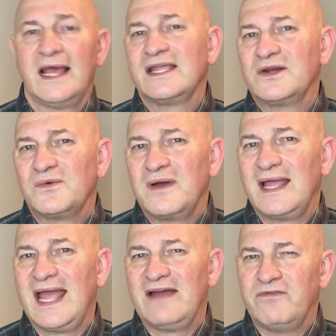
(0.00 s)
You know,
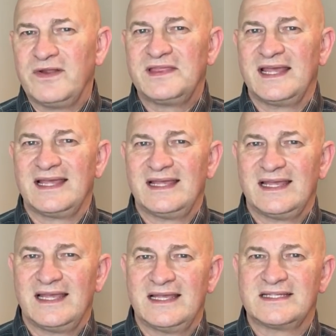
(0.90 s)
everything
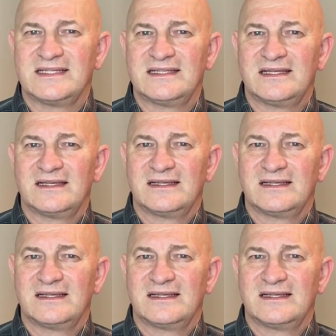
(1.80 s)
isn't